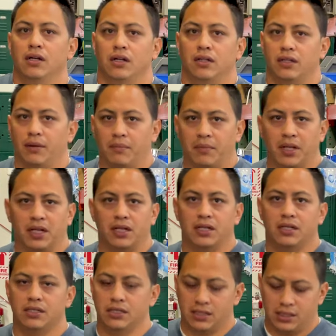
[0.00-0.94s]
on the
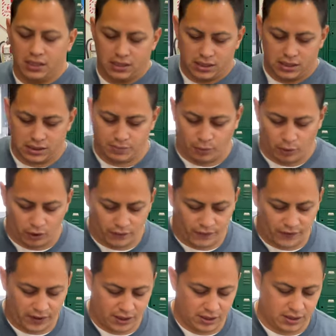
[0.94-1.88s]
Minis, Sport
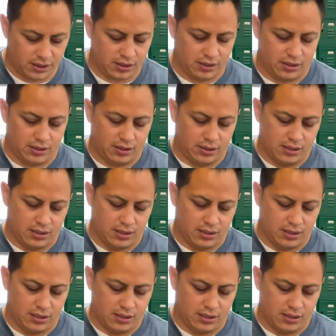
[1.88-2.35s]
Vs.